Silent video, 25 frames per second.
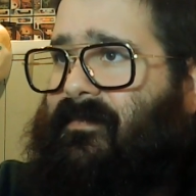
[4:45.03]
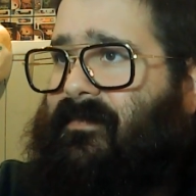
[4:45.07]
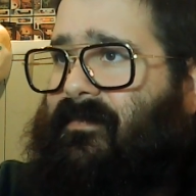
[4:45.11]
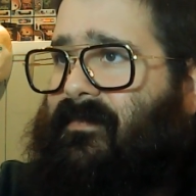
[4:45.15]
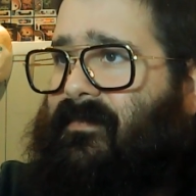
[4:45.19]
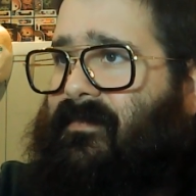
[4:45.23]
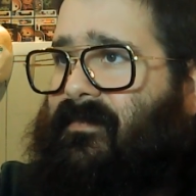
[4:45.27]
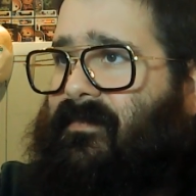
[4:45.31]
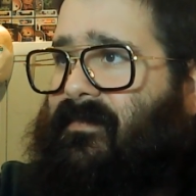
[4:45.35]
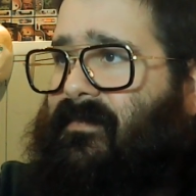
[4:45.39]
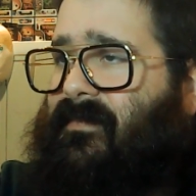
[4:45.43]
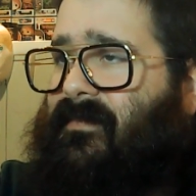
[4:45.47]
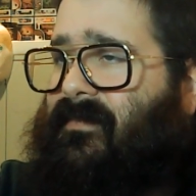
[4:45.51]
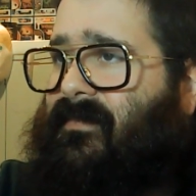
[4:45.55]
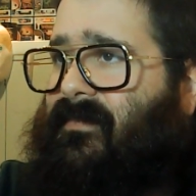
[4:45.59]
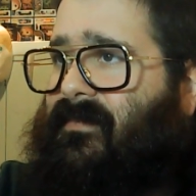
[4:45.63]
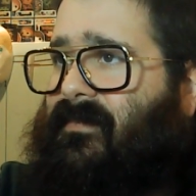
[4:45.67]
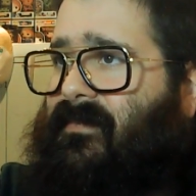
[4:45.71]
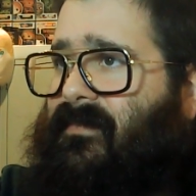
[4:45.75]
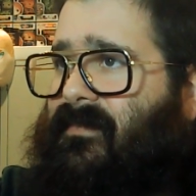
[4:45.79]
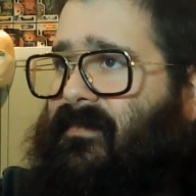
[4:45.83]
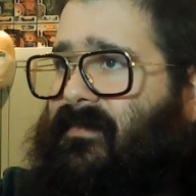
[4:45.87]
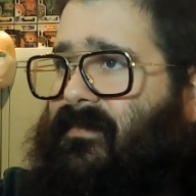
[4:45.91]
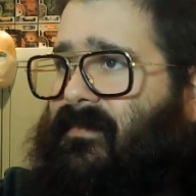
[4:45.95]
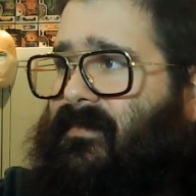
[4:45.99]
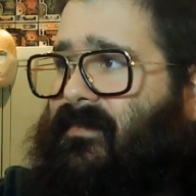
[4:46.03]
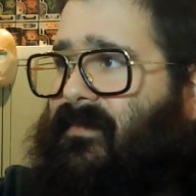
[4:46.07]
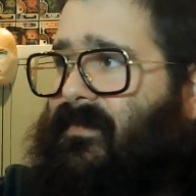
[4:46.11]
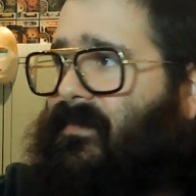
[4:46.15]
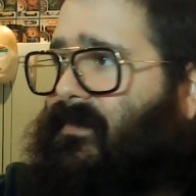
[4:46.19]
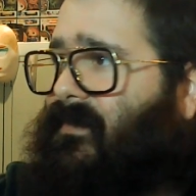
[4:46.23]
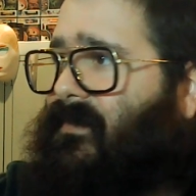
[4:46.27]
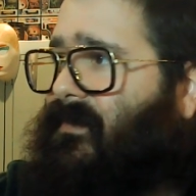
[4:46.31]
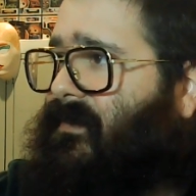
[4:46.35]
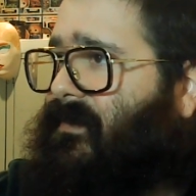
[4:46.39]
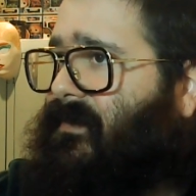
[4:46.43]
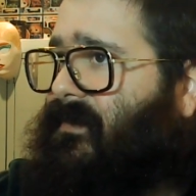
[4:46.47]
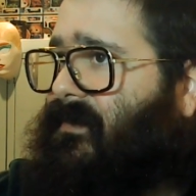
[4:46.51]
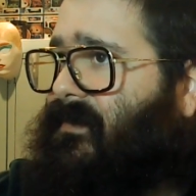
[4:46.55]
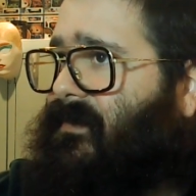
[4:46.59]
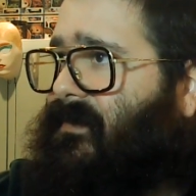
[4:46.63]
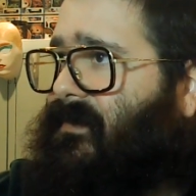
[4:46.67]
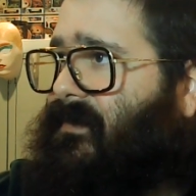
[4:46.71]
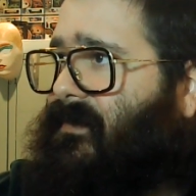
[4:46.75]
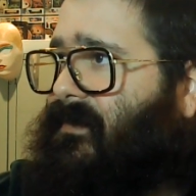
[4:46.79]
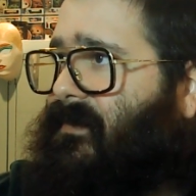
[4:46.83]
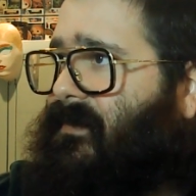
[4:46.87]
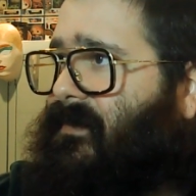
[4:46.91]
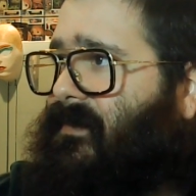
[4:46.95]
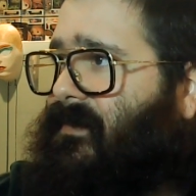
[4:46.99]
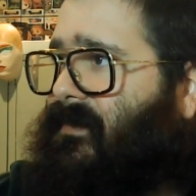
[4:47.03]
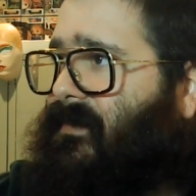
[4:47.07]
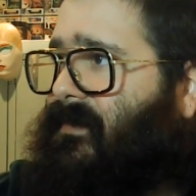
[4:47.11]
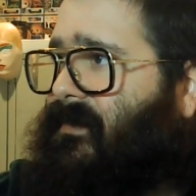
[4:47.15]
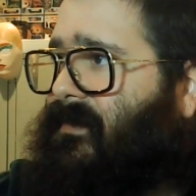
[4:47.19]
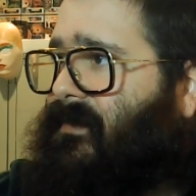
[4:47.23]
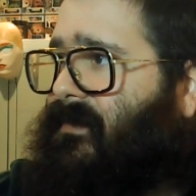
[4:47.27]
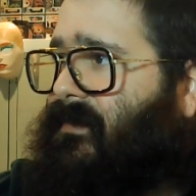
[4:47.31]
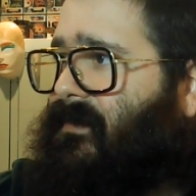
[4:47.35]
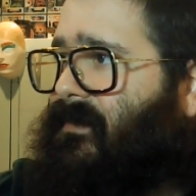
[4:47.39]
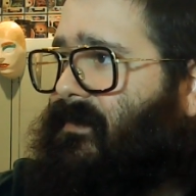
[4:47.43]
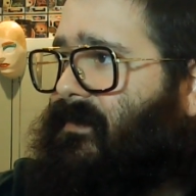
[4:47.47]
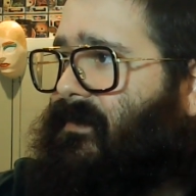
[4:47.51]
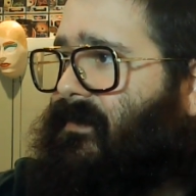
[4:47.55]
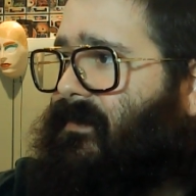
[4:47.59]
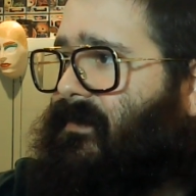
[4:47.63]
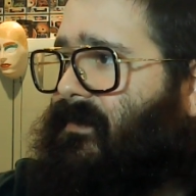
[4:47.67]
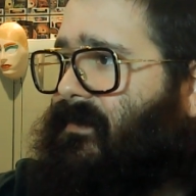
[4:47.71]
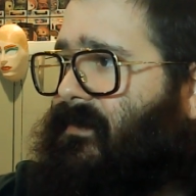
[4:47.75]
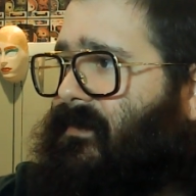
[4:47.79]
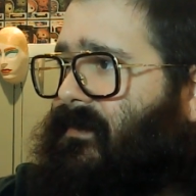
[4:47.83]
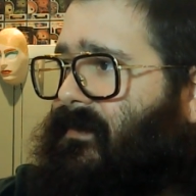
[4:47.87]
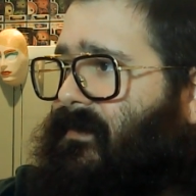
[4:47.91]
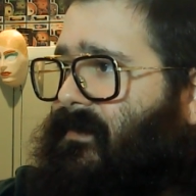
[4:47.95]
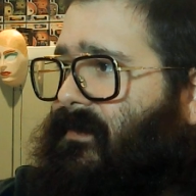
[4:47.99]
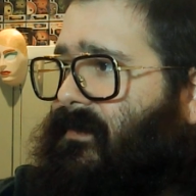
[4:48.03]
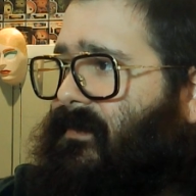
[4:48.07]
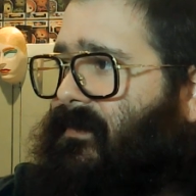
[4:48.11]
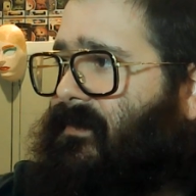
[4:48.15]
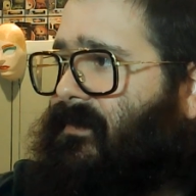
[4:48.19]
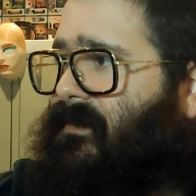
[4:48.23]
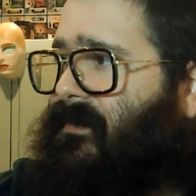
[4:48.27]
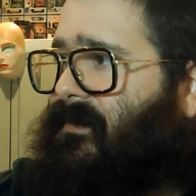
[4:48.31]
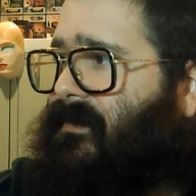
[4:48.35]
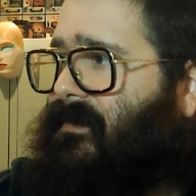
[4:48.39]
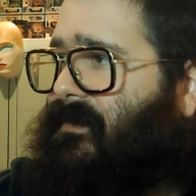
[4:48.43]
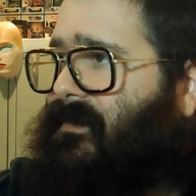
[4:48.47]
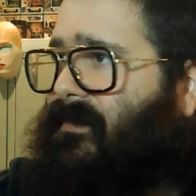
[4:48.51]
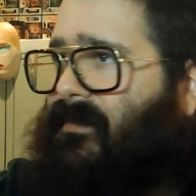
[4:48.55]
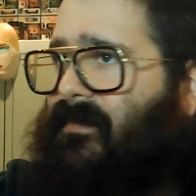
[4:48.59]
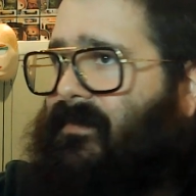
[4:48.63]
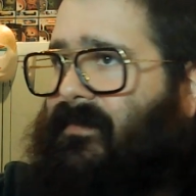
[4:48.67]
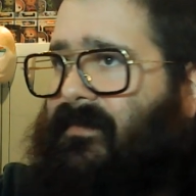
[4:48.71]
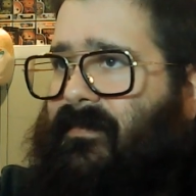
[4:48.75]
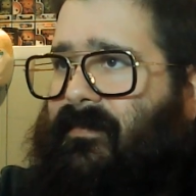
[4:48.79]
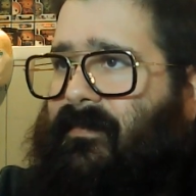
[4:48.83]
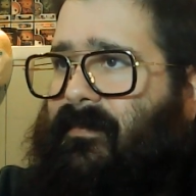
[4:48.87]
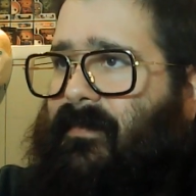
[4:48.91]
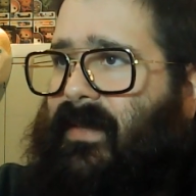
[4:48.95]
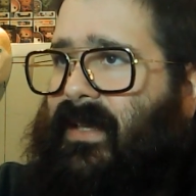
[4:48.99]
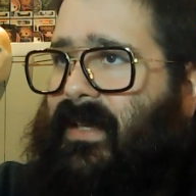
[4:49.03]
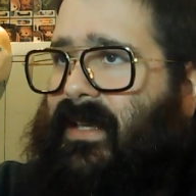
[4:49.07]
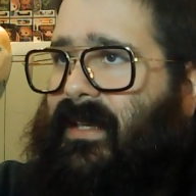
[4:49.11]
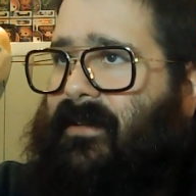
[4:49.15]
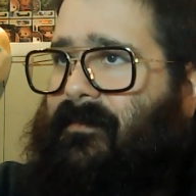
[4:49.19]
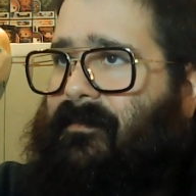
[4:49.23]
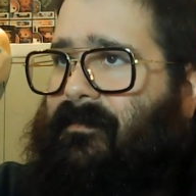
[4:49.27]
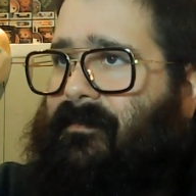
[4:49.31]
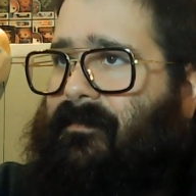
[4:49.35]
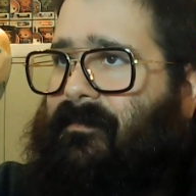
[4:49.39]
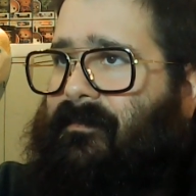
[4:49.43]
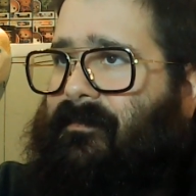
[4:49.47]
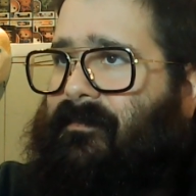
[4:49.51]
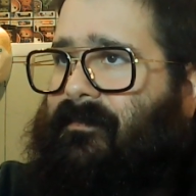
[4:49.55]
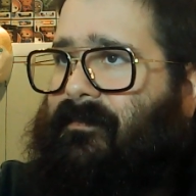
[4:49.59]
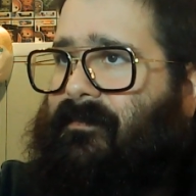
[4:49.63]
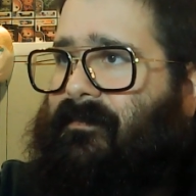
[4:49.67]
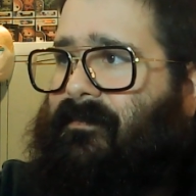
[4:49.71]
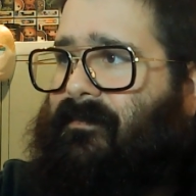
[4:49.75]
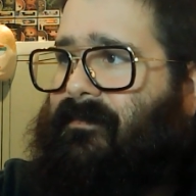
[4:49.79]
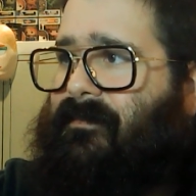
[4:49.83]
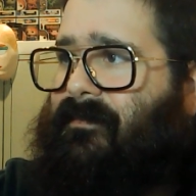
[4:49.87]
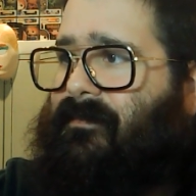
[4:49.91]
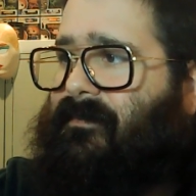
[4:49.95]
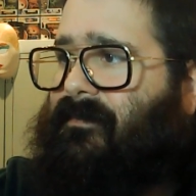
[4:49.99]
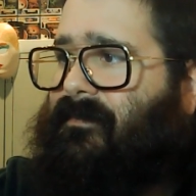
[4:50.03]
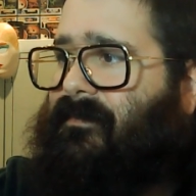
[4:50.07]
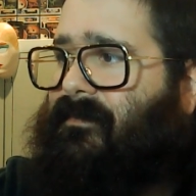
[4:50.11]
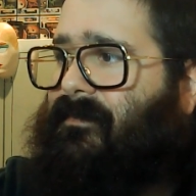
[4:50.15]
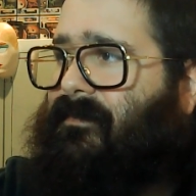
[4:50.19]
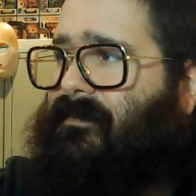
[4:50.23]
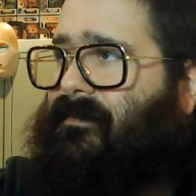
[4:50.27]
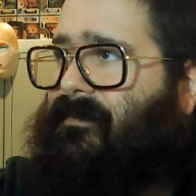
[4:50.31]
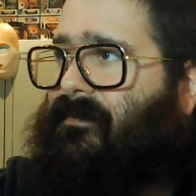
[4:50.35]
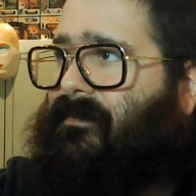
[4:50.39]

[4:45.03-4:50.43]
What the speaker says: No one is speaking in this clip.